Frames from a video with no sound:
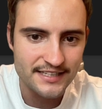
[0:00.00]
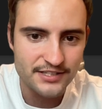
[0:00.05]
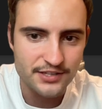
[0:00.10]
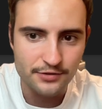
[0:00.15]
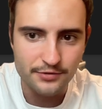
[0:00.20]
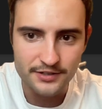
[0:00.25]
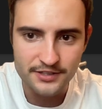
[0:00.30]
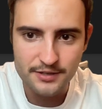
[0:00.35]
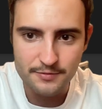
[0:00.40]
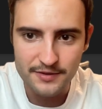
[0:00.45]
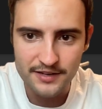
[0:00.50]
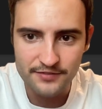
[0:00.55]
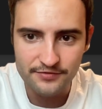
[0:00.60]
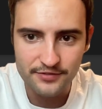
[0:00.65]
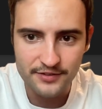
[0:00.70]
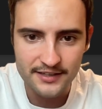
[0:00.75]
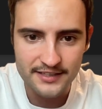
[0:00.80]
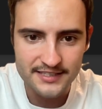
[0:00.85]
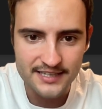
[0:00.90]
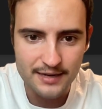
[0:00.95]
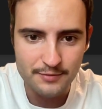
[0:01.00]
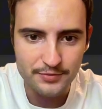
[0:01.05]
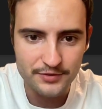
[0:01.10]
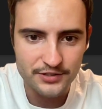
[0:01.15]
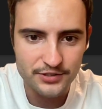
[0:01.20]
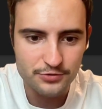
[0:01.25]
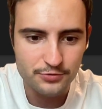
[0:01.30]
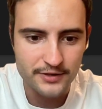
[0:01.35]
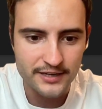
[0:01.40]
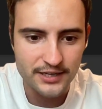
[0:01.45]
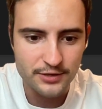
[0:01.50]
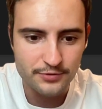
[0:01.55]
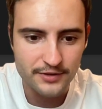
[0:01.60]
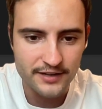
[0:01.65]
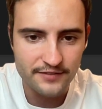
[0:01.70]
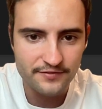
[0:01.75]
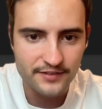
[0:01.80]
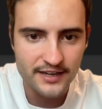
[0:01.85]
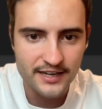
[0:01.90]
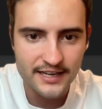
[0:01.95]
is going to be, for example,
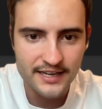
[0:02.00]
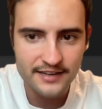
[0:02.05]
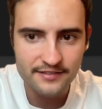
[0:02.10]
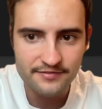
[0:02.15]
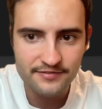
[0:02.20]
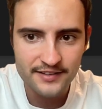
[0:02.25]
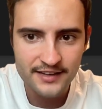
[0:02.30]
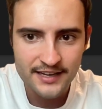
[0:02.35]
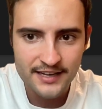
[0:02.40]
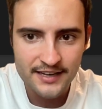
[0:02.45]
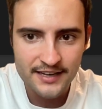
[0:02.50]
2025-01-01.